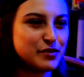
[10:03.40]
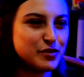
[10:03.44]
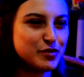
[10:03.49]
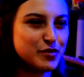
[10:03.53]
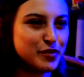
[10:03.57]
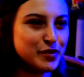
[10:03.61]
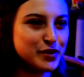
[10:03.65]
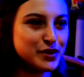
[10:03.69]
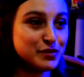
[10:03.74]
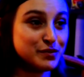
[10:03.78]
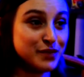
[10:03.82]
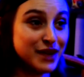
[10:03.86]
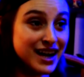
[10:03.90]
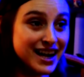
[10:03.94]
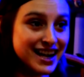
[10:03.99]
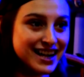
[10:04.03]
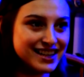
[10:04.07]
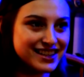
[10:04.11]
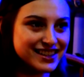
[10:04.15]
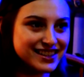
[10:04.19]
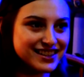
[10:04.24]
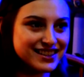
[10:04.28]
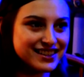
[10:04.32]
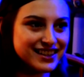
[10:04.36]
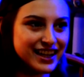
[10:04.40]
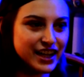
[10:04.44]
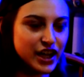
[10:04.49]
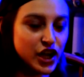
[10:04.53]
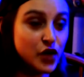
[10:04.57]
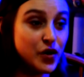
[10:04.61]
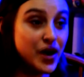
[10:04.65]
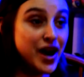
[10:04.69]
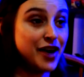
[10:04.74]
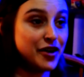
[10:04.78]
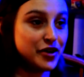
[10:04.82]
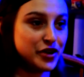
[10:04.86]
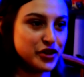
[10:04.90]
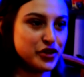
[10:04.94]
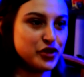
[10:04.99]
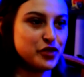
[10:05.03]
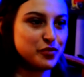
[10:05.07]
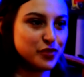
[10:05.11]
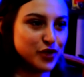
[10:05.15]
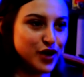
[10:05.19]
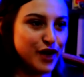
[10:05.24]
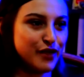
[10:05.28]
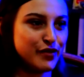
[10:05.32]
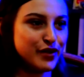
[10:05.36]
to people's minds is like, oh, how can you
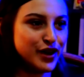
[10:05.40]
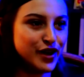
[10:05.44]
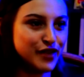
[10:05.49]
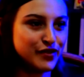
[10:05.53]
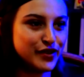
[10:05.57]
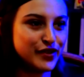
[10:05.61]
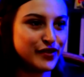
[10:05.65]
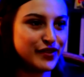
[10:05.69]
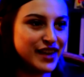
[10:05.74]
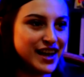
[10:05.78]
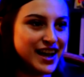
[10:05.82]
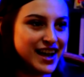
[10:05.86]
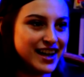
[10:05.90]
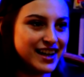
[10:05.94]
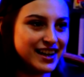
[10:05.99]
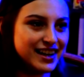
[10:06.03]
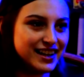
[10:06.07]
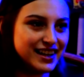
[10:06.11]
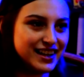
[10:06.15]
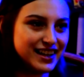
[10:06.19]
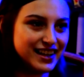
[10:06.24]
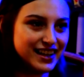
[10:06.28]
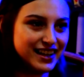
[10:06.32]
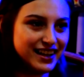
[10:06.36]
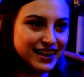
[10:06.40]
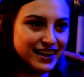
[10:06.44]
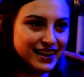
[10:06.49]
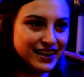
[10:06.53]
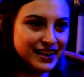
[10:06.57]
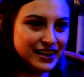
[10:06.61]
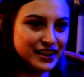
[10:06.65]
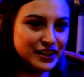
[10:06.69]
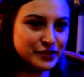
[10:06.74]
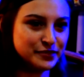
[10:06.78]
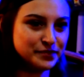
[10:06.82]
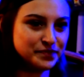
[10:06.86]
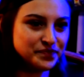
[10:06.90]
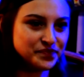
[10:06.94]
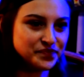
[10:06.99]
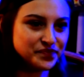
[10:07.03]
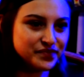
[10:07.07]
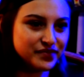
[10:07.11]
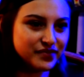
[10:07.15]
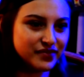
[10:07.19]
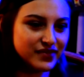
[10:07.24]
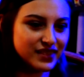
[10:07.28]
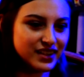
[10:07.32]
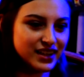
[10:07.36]
profit off of that? And
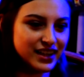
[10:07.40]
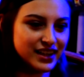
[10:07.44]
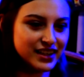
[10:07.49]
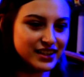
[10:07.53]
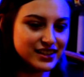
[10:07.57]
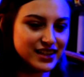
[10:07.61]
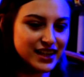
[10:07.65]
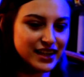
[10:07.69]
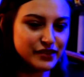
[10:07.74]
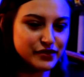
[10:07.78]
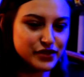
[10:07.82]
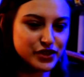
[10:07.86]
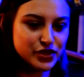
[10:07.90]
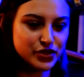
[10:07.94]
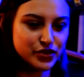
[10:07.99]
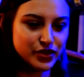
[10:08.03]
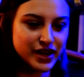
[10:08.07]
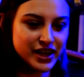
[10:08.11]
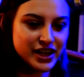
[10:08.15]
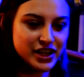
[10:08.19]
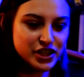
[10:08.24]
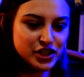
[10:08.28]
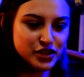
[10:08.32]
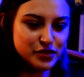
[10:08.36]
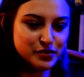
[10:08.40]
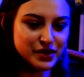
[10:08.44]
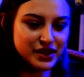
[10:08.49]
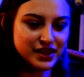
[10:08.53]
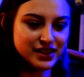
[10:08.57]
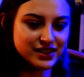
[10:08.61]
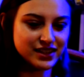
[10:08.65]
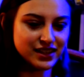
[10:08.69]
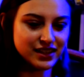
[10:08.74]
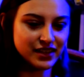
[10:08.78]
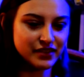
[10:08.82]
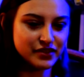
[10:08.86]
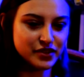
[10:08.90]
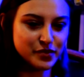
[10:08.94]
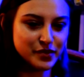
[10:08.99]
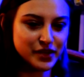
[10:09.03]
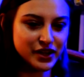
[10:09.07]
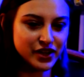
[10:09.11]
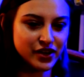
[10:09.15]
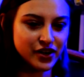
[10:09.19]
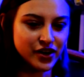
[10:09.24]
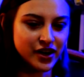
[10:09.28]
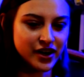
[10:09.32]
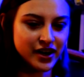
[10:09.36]
it's kind of strange because I love to
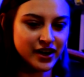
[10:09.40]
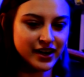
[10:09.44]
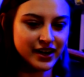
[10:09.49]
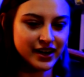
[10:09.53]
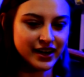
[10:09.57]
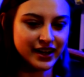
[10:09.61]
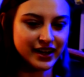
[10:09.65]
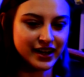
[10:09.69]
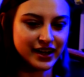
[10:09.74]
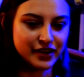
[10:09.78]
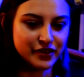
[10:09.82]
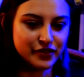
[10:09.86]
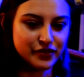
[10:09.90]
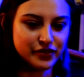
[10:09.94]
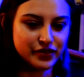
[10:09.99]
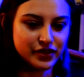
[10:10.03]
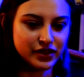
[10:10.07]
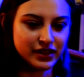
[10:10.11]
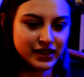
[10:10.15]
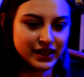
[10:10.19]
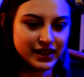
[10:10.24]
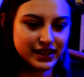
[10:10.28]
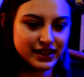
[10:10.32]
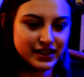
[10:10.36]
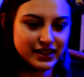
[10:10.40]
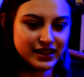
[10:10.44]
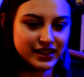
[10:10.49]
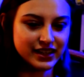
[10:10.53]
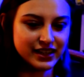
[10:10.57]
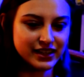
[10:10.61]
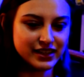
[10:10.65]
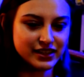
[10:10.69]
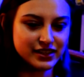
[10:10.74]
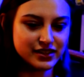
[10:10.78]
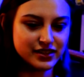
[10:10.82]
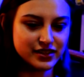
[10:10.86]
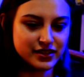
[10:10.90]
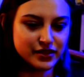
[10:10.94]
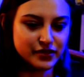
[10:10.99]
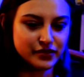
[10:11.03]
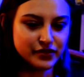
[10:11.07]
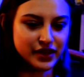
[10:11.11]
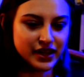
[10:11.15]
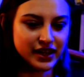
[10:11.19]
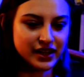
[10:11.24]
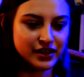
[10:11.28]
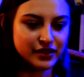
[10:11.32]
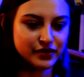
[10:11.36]
make art, and I kind of feel like getting into the
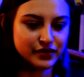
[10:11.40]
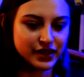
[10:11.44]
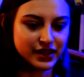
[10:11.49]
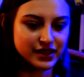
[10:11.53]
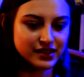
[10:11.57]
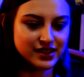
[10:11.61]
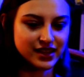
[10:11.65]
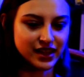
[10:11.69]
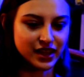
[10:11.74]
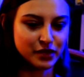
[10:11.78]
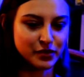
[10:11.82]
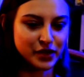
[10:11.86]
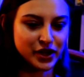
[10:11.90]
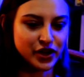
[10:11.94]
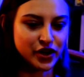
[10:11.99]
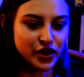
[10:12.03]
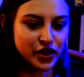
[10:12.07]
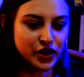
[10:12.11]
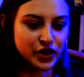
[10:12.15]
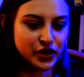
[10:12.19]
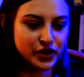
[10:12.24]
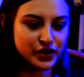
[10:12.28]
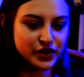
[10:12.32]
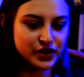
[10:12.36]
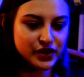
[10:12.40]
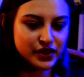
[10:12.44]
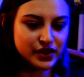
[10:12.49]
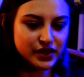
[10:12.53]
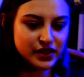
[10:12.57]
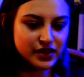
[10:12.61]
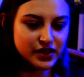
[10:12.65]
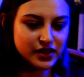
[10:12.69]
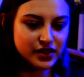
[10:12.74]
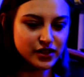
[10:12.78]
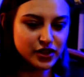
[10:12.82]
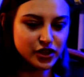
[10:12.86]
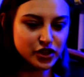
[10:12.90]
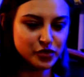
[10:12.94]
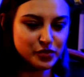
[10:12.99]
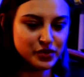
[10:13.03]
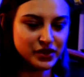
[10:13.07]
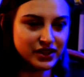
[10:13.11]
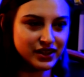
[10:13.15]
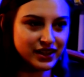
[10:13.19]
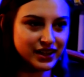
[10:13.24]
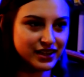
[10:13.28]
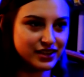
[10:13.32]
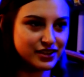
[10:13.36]
vein of like selling my art could be
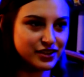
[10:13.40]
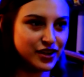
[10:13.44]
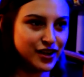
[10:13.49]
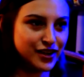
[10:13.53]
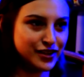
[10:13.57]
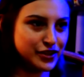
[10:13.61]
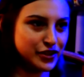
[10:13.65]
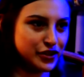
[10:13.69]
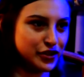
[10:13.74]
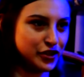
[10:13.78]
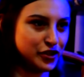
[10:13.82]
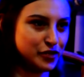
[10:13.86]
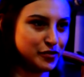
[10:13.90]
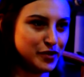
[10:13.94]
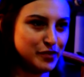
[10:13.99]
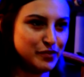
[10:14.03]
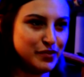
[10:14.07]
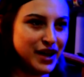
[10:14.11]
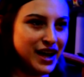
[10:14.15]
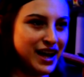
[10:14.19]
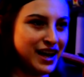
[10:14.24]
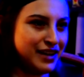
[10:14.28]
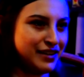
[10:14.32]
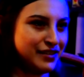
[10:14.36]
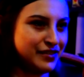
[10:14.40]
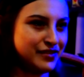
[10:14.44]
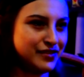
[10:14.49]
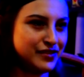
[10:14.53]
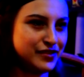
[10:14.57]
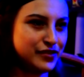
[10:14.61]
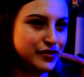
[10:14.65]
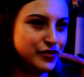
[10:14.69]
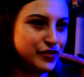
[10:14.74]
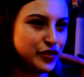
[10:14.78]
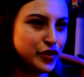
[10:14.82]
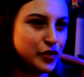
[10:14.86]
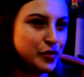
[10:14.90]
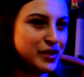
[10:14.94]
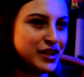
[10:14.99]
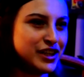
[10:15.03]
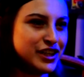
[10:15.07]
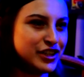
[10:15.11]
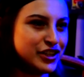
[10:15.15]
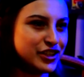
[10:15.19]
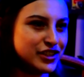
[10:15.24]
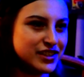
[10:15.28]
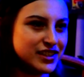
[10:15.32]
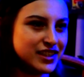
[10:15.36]
like toxic or it could be bad for
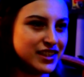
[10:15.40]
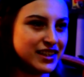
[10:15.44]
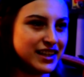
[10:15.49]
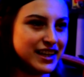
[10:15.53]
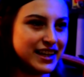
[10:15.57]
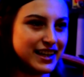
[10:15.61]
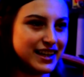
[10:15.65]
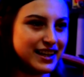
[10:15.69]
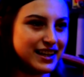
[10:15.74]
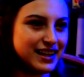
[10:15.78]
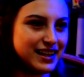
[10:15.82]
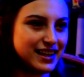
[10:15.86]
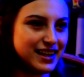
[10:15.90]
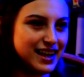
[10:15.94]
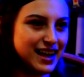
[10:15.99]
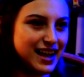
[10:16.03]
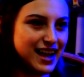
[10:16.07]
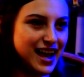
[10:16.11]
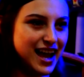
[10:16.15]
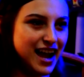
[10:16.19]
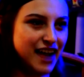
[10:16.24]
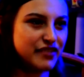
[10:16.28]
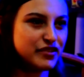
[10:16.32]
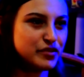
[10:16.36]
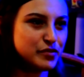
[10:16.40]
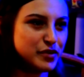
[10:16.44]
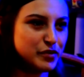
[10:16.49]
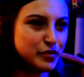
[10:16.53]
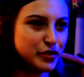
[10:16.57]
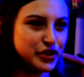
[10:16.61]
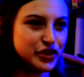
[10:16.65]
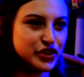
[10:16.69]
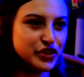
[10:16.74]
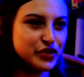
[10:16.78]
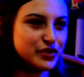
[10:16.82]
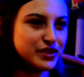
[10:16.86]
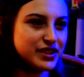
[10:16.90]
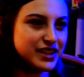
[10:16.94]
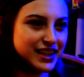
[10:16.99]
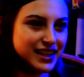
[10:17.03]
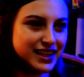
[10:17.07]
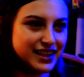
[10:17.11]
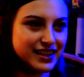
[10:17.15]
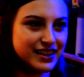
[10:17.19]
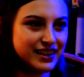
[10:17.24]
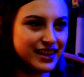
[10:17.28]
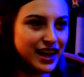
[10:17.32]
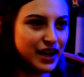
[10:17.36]
me just to like have to be producing
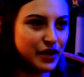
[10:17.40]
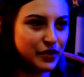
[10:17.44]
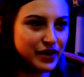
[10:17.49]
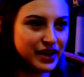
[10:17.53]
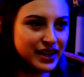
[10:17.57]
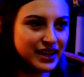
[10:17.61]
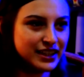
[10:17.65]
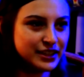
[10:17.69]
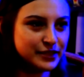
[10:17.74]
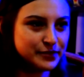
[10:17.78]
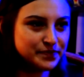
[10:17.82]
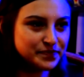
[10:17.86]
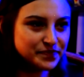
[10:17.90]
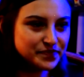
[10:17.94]
it in that way.